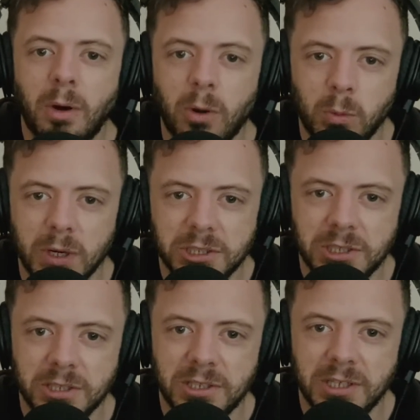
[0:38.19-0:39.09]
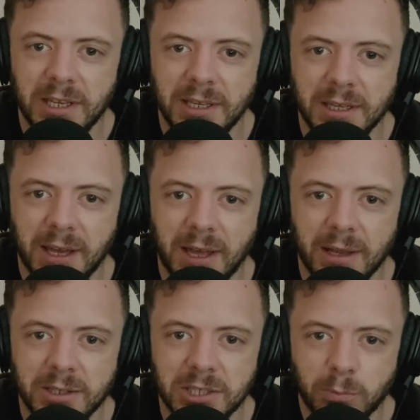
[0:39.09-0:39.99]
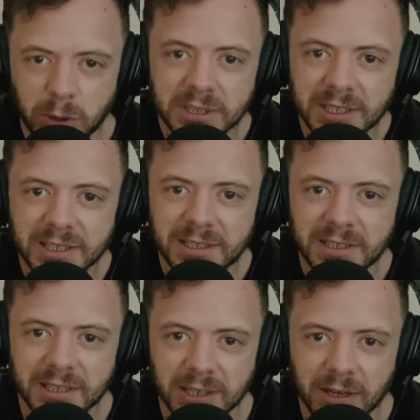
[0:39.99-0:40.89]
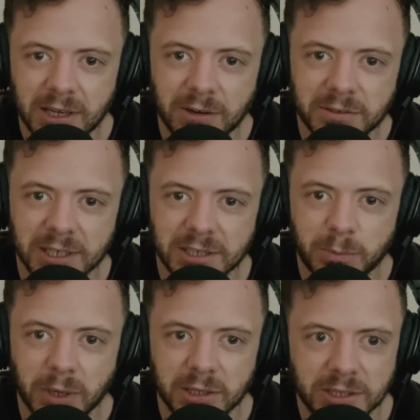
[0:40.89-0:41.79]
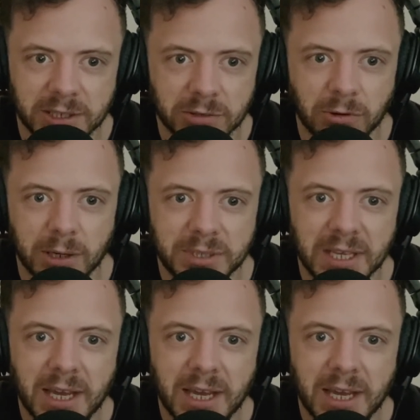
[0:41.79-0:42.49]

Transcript: on which she puts this idea of Tankespjärn. She describes